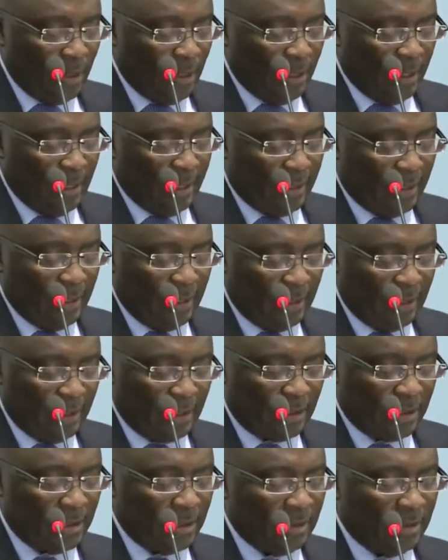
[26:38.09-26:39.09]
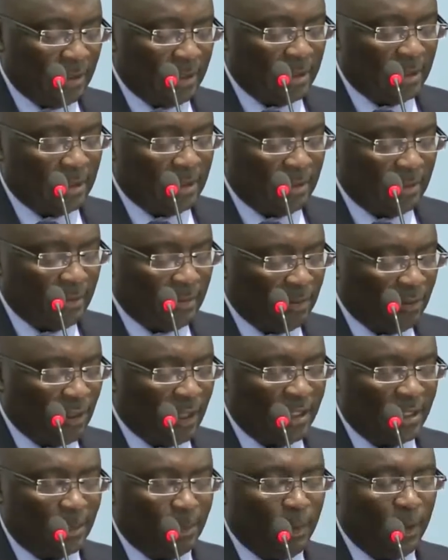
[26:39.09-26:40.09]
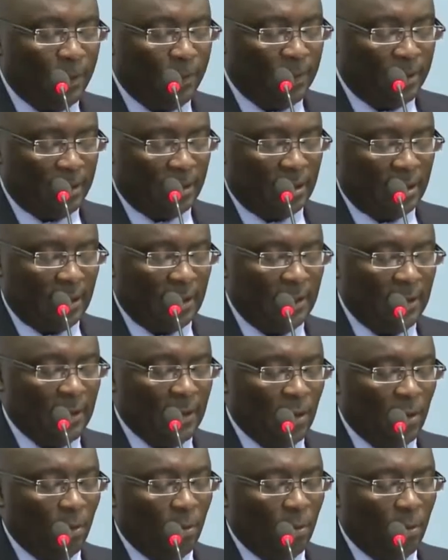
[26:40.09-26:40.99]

And I think this transparency